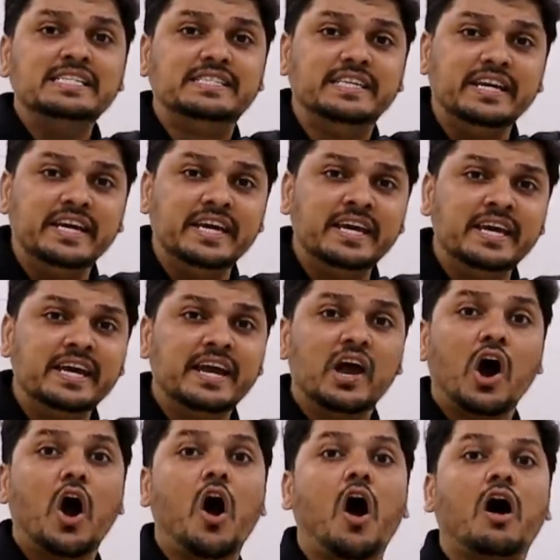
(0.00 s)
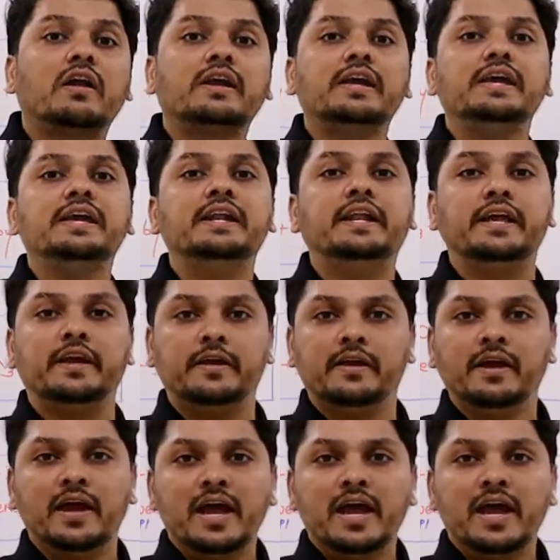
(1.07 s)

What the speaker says: d or ed.